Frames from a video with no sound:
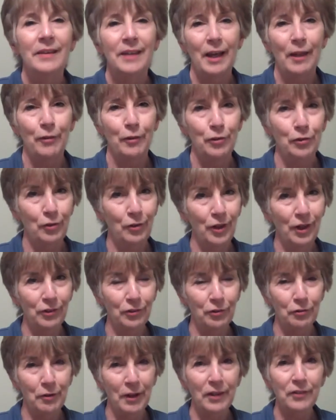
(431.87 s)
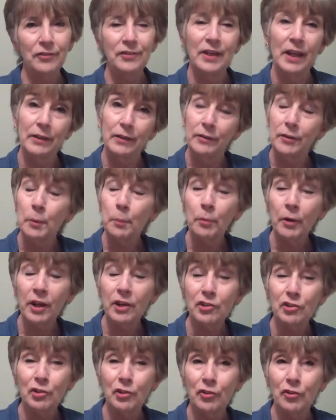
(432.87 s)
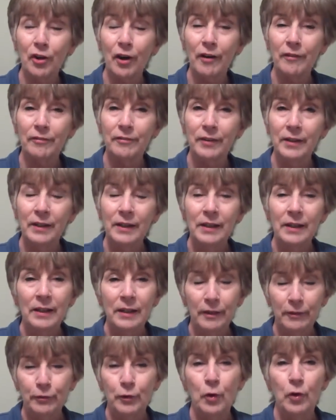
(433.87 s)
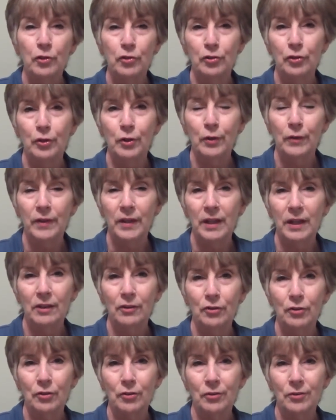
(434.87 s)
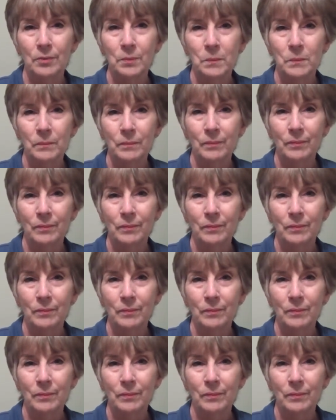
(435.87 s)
Now that you're not stressed, now that the pressure's off, of course you know the answers.